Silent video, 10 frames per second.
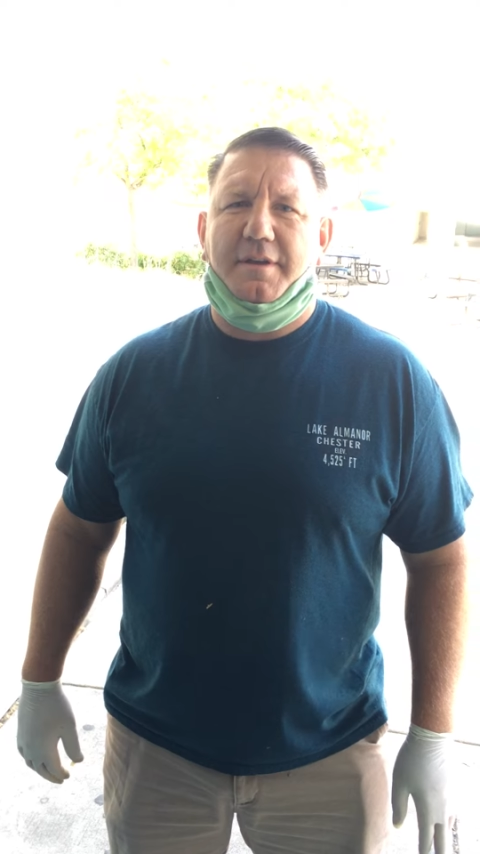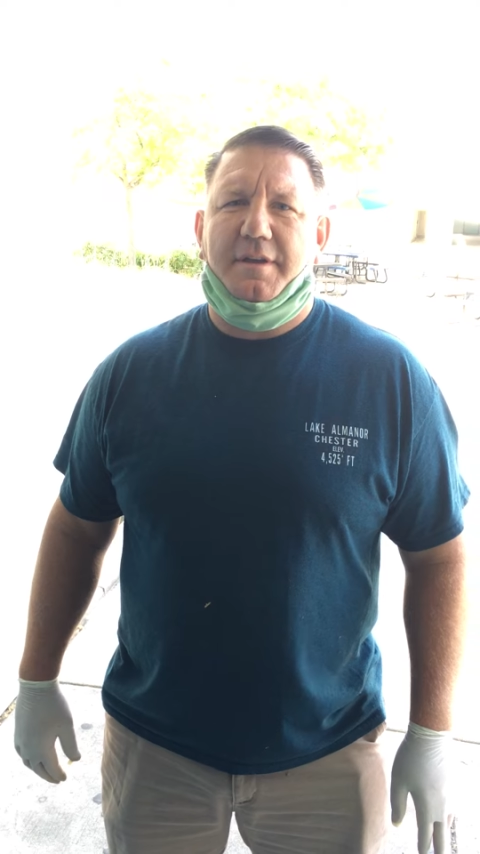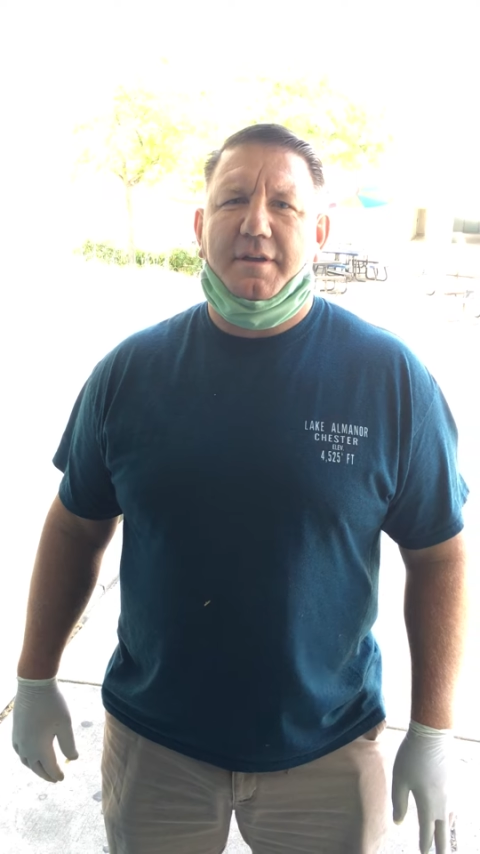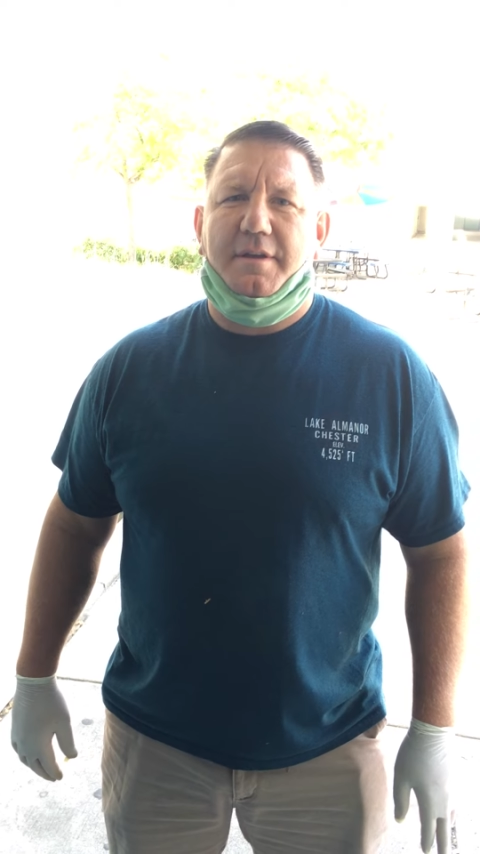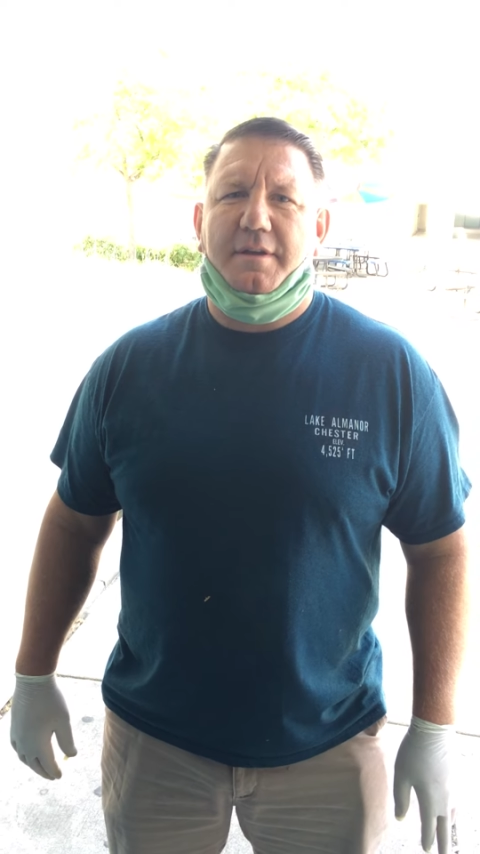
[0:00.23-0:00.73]

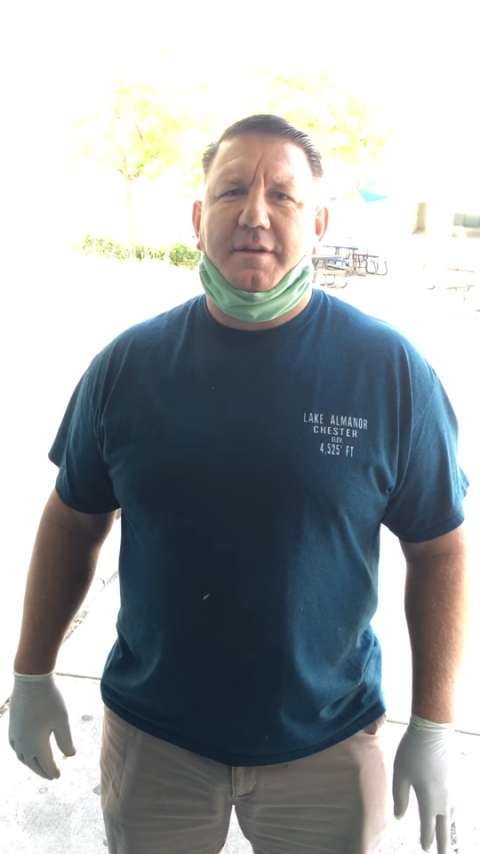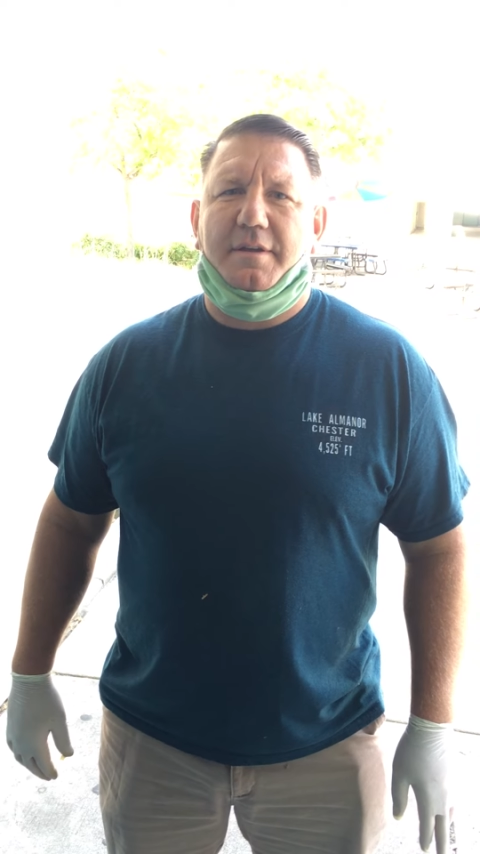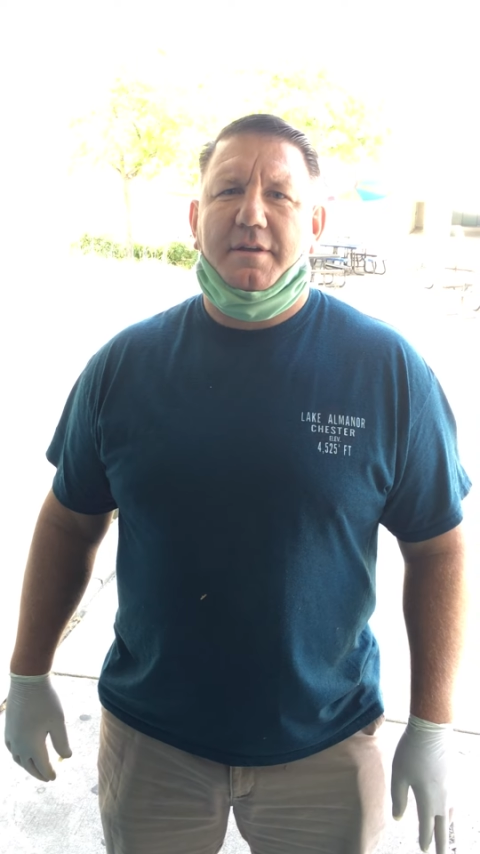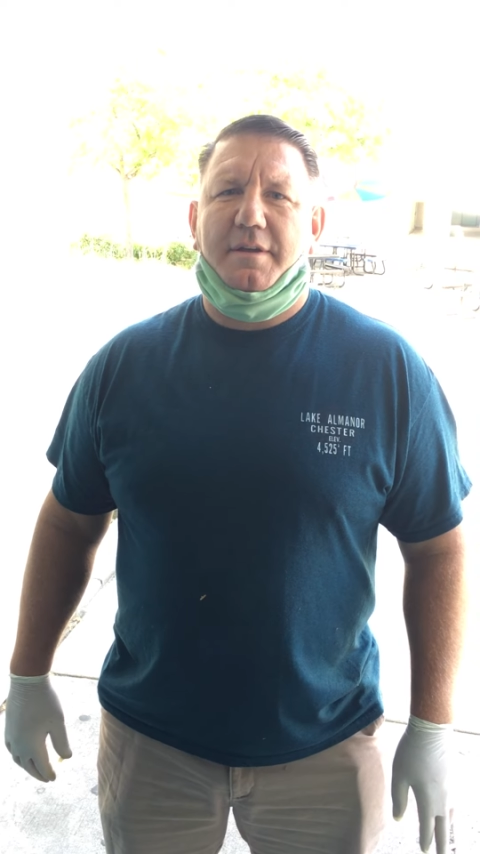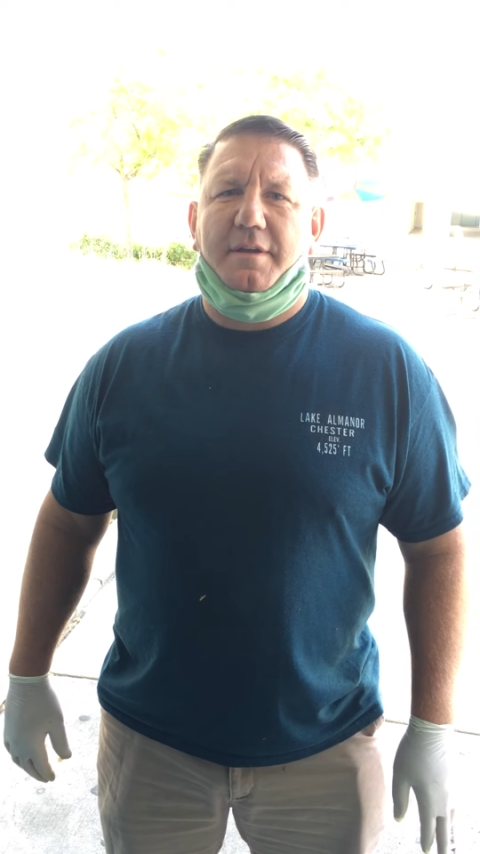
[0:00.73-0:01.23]
Action.
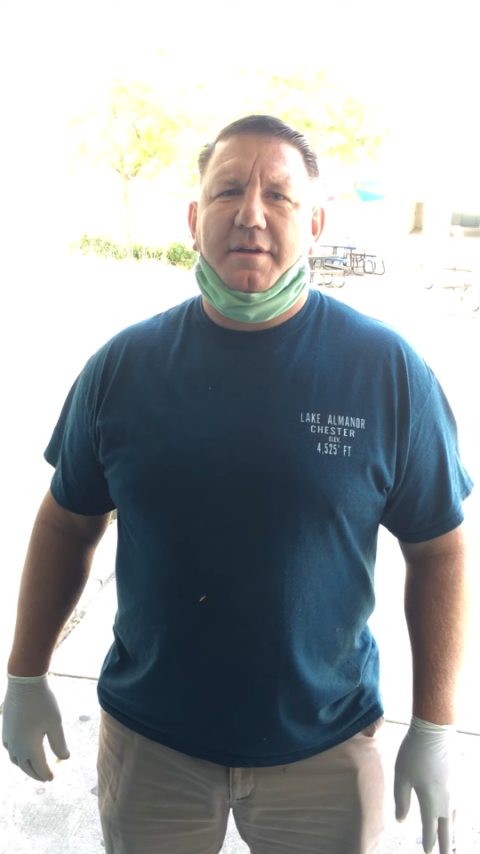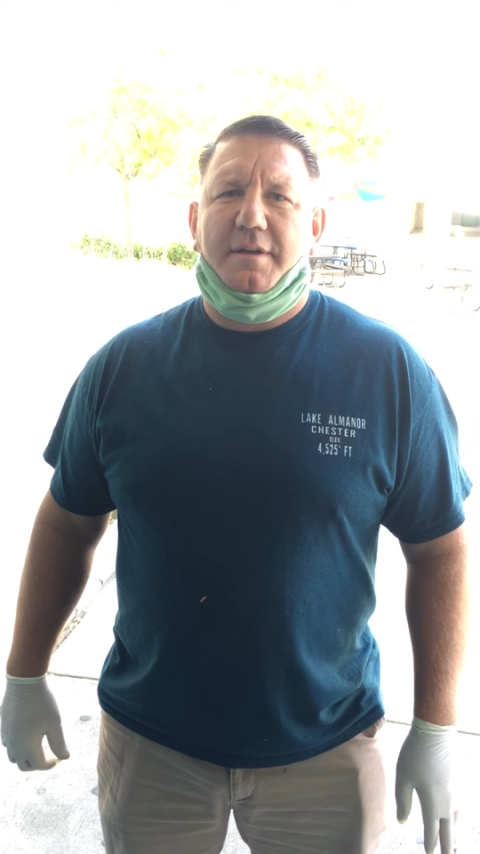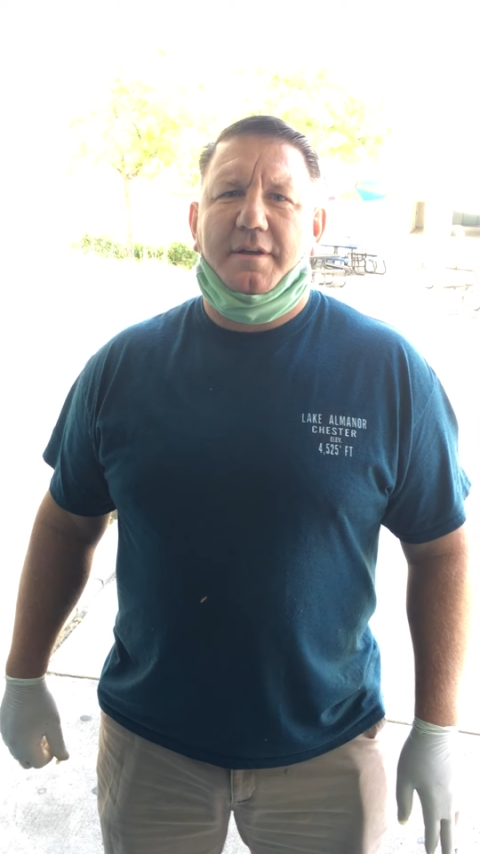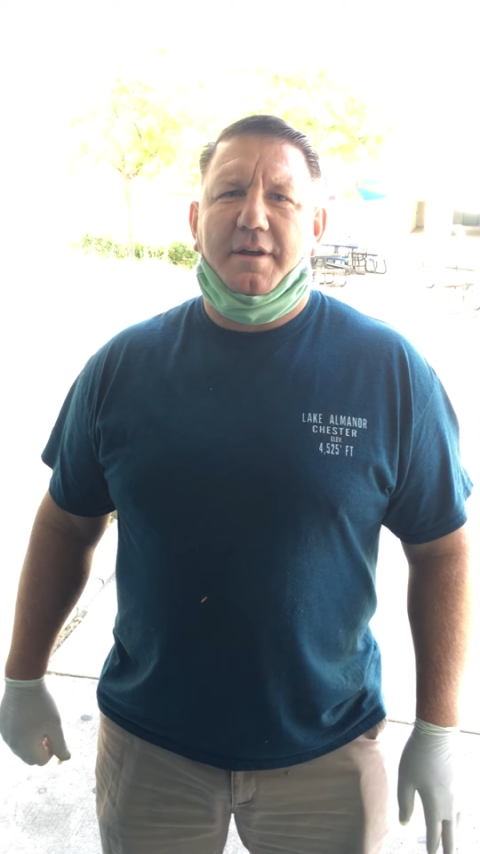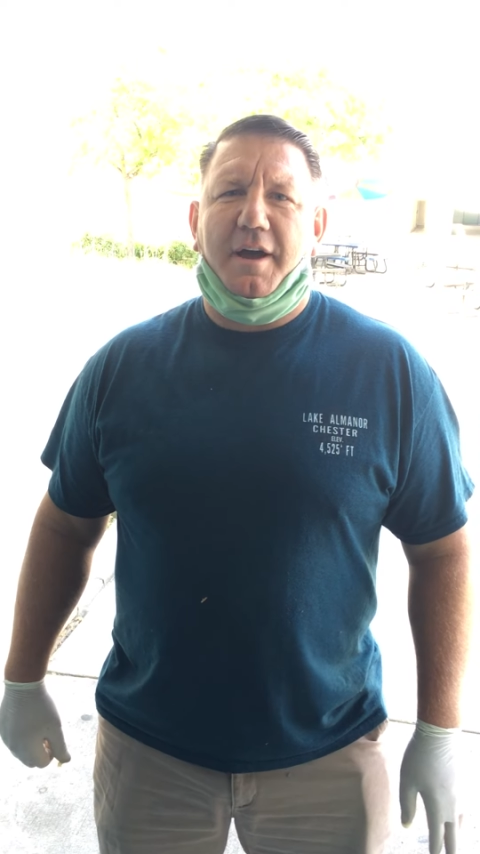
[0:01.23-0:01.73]

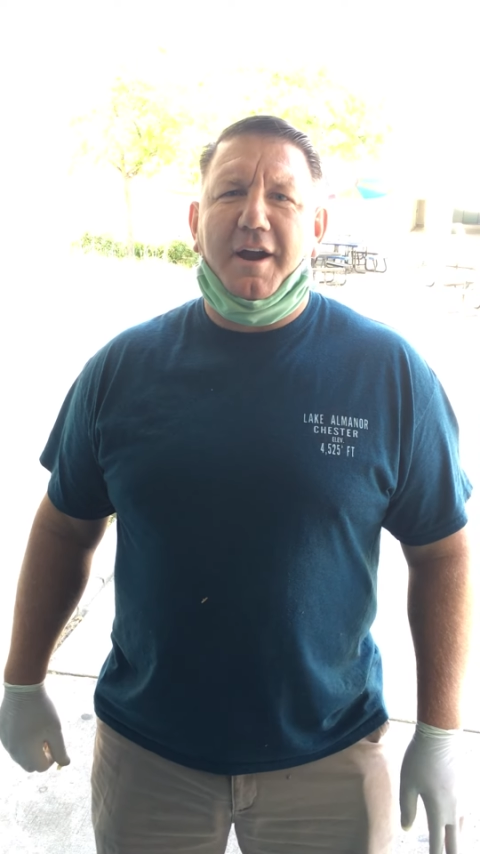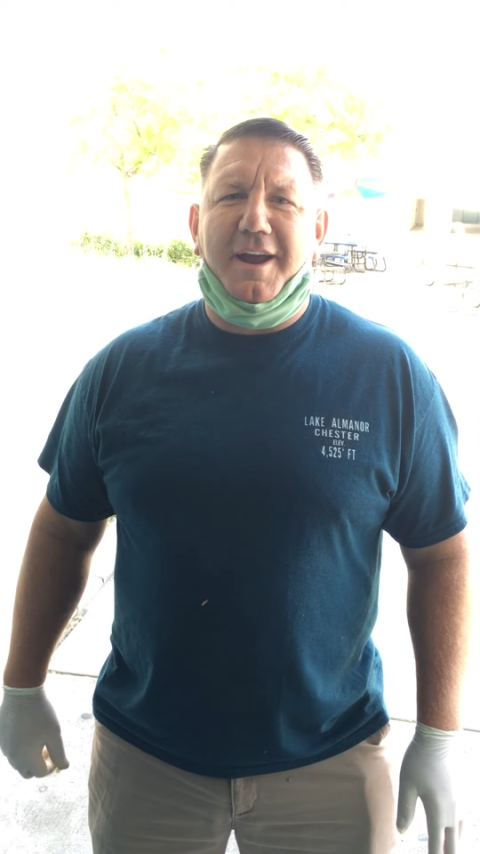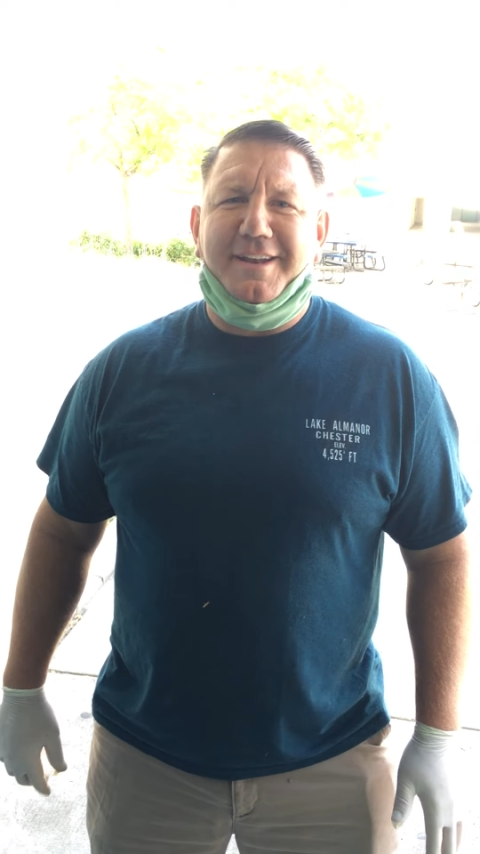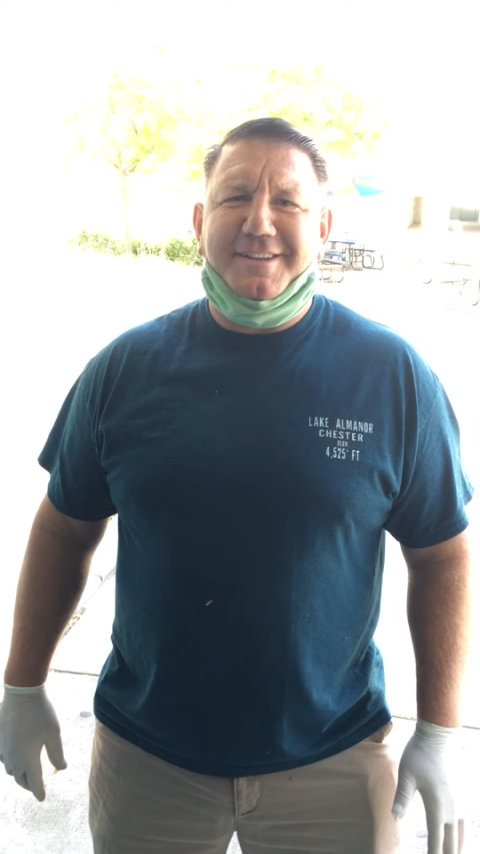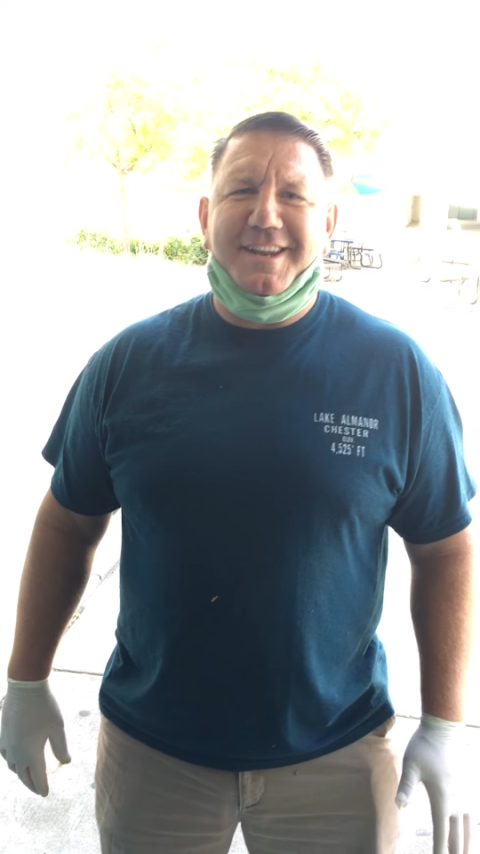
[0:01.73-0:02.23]
All right,